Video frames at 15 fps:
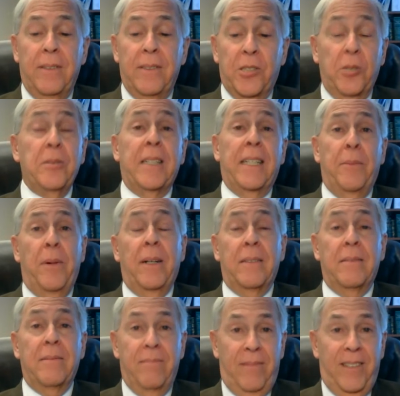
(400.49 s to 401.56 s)
certainly
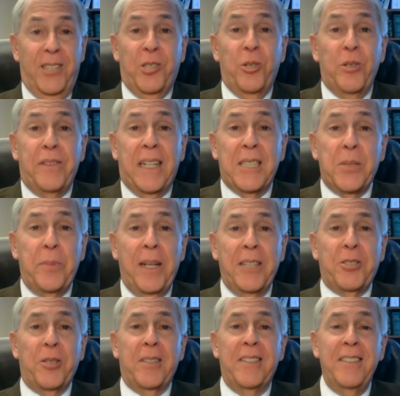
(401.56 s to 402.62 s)
among the certified
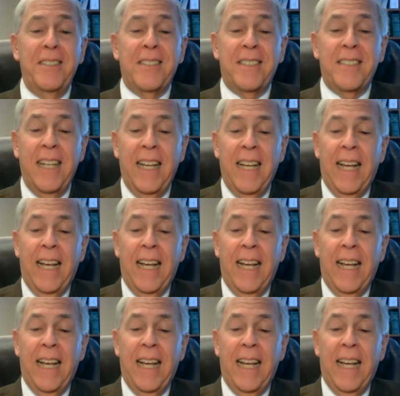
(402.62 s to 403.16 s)
specialists,